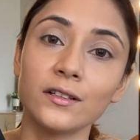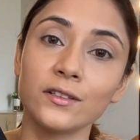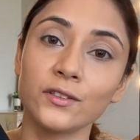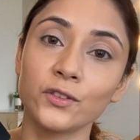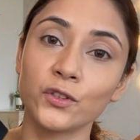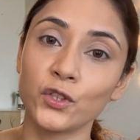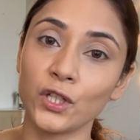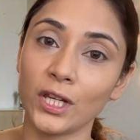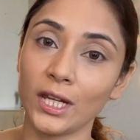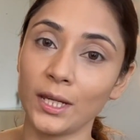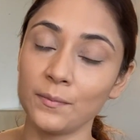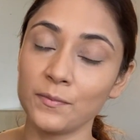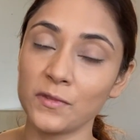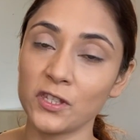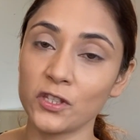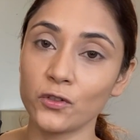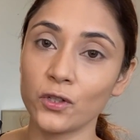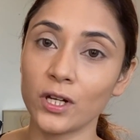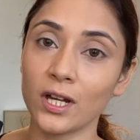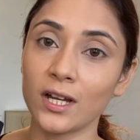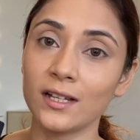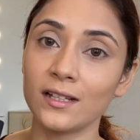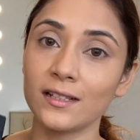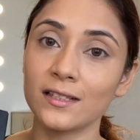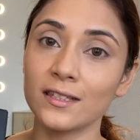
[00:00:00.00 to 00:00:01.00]
James
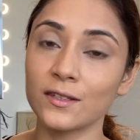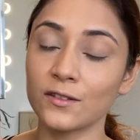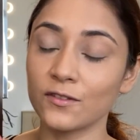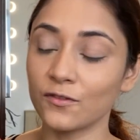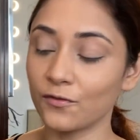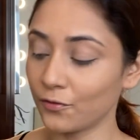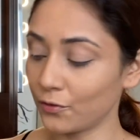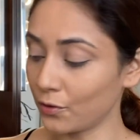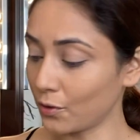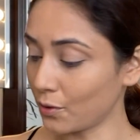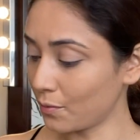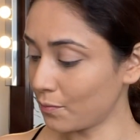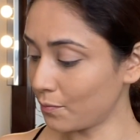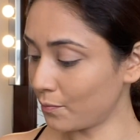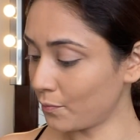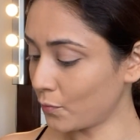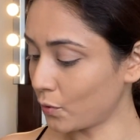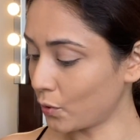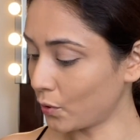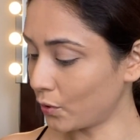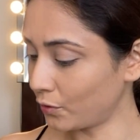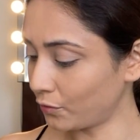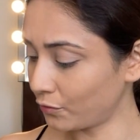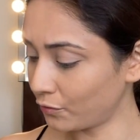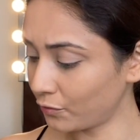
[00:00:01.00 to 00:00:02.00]
Charles from
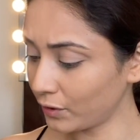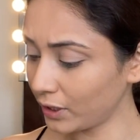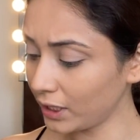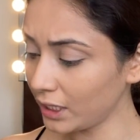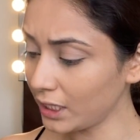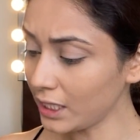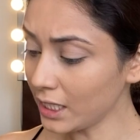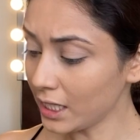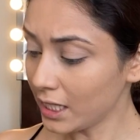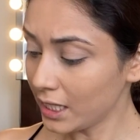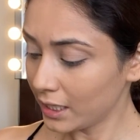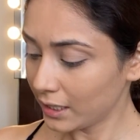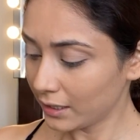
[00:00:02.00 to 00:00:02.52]
Morphe.